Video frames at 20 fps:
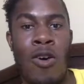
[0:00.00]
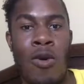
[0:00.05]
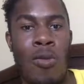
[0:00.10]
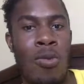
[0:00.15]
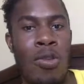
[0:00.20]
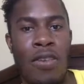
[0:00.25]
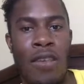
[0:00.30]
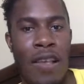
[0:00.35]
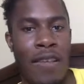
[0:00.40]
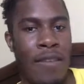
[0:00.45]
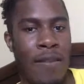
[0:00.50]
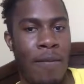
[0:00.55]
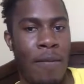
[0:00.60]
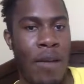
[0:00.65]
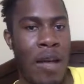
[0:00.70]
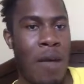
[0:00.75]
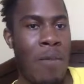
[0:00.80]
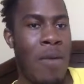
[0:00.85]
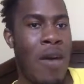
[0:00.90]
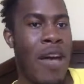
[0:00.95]
almost as
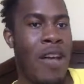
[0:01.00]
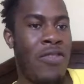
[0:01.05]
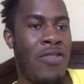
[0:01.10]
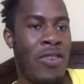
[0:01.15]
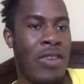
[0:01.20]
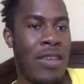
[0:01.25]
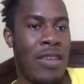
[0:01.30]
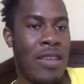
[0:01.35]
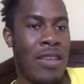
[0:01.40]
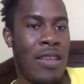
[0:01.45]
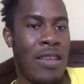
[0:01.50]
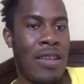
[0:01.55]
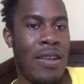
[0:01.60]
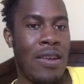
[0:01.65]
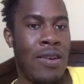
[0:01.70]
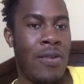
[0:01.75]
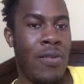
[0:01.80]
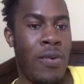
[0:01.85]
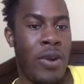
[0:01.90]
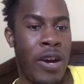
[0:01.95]
if by magic,
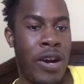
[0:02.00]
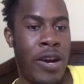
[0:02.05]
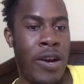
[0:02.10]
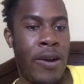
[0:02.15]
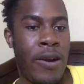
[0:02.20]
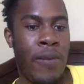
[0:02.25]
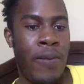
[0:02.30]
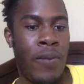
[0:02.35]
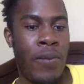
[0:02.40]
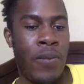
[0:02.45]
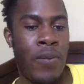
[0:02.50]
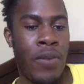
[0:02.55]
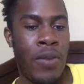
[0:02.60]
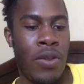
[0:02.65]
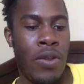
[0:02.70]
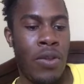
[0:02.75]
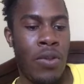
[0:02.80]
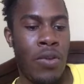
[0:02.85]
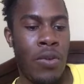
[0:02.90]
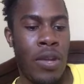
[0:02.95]
where
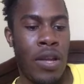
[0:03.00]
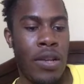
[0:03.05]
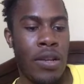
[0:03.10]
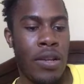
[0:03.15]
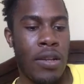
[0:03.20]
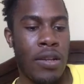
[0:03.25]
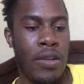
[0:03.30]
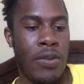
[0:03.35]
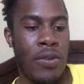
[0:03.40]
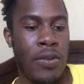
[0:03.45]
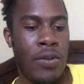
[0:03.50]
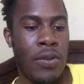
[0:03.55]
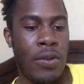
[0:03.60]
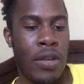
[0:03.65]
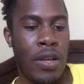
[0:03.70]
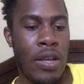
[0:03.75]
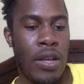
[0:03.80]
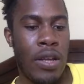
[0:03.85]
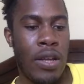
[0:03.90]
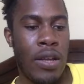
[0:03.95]
you can
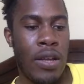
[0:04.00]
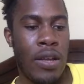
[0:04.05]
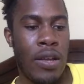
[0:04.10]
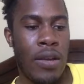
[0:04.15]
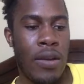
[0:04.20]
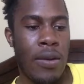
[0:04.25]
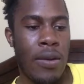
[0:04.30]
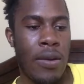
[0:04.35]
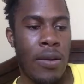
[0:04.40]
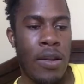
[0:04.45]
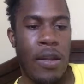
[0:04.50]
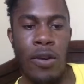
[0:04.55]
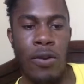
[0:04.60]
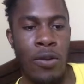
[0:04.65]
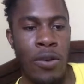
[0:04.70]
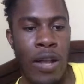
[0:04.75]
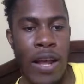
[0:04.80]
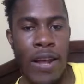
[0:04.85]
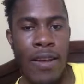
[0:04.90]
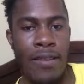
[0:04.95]
literally,
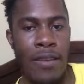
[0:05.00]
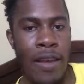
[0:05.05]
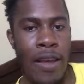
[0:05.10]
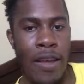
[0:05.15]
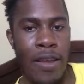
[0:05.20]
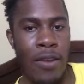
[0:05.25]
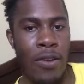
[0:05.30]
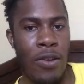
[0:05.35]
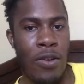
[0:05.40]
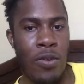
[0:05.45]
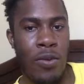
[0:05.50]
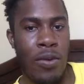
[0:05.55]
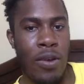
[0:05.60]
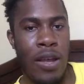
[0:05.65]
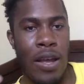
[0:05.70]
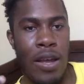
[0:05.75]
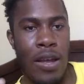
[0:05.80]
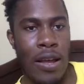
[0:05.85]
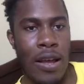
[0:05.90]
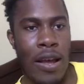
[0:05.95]
it'll like tell you,
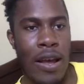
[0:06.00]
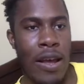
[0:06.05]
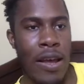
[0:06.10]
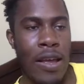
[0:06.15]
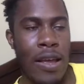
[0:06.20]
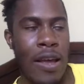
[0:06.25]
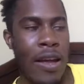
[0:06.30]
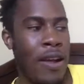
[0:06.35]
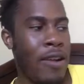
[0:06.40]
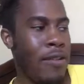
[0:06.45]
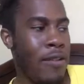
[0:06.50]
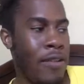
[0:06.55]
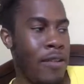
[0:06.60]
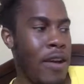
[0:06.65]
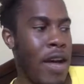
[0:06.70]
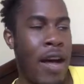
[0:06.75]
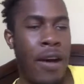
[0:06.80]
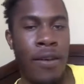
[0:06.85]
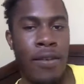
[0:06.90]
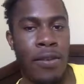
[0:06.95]
like I
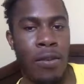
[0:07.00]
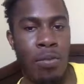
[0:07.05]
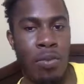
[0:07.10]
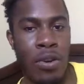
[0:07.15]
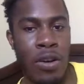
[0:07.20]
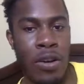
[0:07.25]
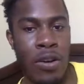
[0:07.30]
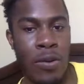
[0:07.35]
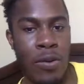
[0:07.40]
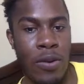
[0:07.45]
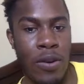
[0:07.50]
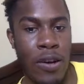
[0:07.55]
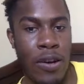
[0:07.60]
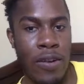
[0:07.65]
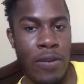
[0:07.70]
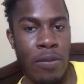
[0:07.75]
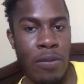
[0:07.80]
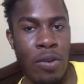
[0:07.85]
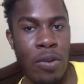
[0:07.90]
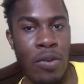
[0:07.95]
don't know how else to put it in
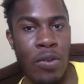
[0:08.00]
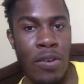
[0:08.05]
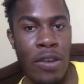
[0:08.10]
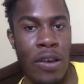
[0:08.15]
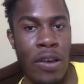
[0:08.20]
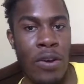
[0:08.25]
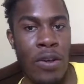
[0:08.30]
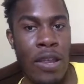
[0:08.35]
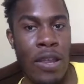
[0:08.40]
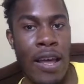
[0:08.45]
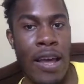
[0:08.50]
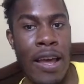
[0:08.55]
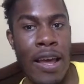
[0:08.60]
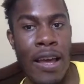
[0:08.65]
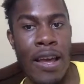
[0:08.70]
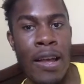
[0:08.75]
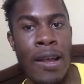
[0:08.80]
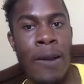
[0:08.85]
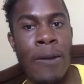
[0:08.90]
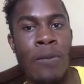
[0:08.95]
words, but it will tell you that,
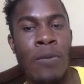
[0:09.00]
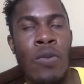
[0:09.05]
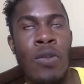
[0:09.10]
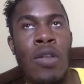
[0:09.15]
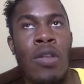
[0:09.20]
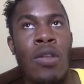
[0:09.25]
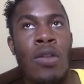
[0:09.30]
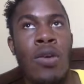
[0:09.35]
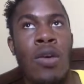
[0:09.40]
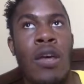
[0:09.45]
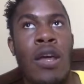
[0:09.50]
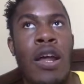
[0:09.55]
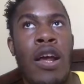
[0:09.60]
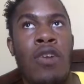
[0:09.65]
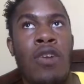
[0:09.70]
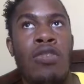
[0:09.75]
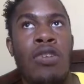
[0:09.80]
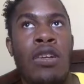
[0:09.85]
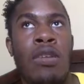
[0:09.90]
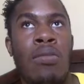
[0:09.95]
hey, you
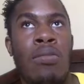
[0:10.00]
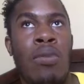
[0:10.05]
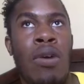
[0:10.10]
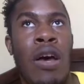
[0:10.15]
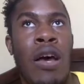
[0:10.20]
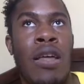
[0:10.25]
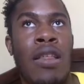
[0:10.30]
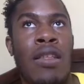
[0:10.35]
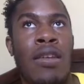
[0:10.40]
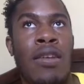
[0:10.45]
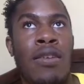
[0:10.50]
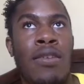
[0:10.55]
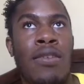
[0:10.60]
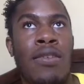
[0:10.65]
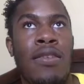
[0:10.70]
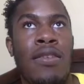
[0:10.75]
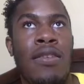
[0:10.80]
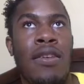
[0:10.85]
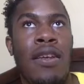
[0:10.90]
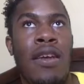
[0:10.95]
can actually buy
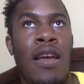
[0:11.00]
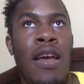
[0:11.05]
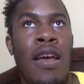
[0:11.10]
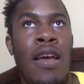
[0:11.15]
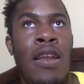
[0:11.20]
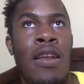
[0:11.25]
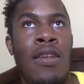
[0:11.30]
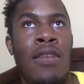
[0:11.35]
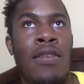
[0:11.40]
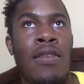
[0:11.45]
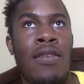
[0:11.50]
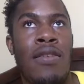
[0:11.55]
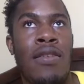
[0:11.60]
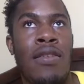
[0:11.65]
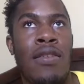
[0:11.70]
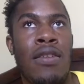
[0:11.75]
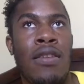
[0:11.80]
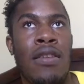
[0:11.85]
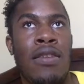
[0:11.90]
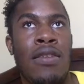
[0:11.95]
this and
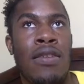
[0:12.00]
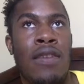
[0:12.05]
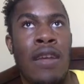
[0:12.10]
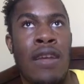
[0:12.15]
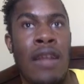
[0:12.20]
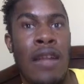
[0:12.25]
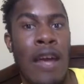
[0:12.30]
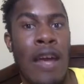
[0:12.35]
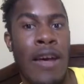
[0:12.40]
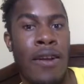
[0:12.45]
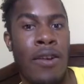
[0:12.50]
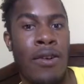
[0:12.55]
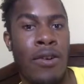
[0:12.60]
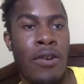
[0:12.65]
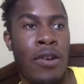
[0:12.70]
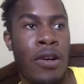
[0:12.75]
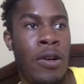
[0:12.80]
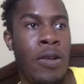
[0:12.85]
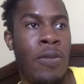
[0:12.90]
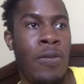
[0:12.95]
instantly sell out,
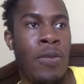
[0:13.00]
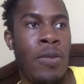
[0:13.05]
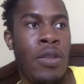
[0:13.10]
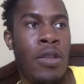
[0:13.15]
or